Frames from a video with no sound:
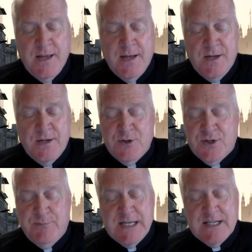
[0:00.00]

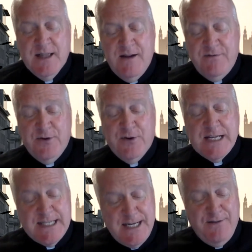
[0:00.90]
Susan brings a love of the great
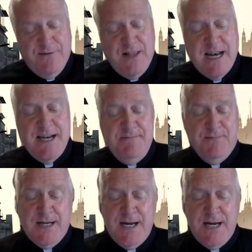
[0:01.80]
city of London,
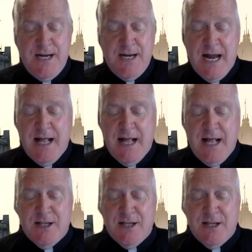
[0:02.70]
a
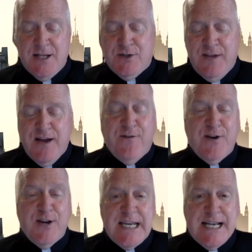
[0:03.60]
knowledge of the
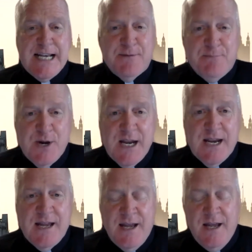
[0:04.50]
effort it takes to
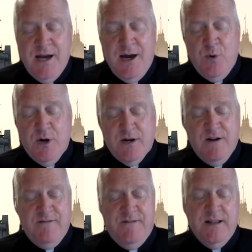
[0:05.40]
bring a work
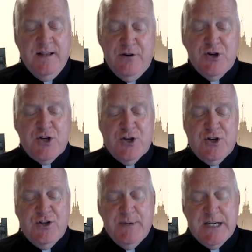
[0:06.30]
of literature
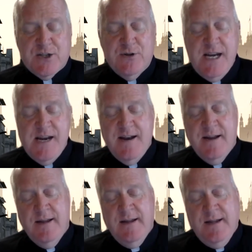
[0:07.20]
to the big screen,
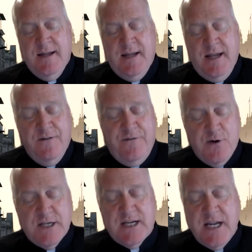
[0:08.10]
and her focus on
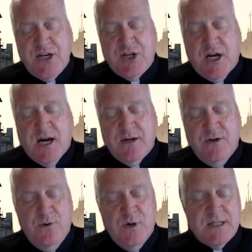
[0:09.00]
Hitchcock, who
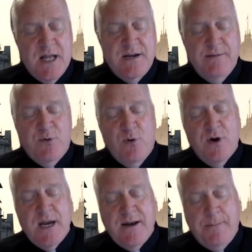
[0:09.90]
was London born
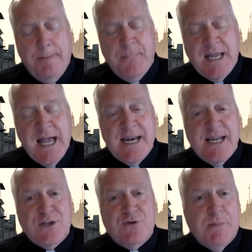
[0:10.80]
and began his
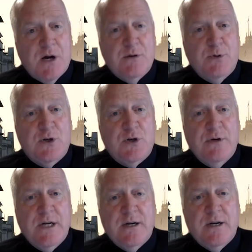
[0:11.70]
remarkable
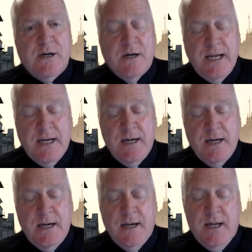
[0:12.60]
career
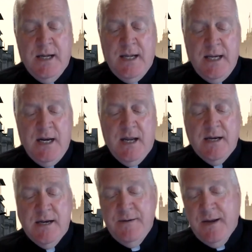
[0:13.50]
in London,